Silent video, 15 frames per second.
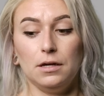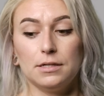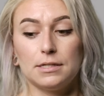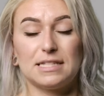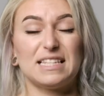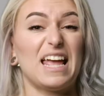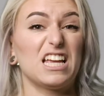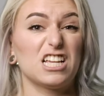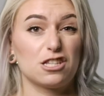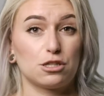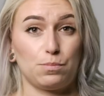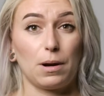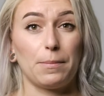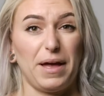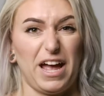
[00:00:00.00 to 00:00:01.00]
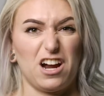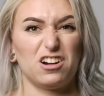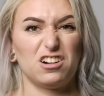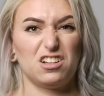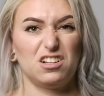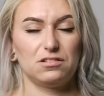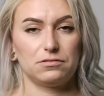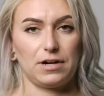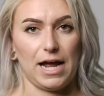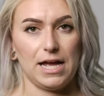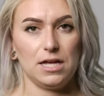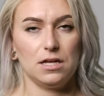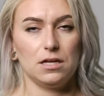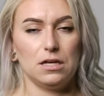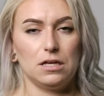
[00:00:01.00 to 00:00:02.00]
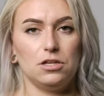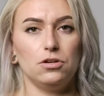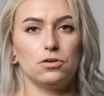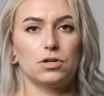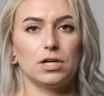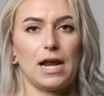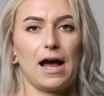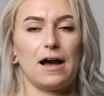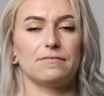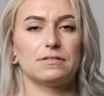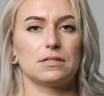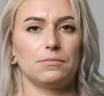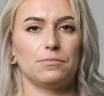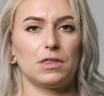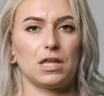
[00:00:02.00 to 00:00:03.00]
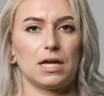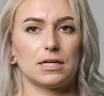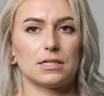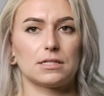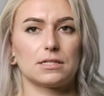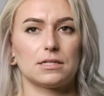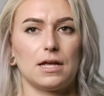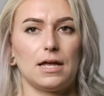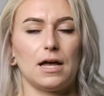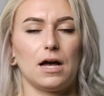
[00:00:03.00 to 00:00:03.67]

sayings prepared, right? you could have some things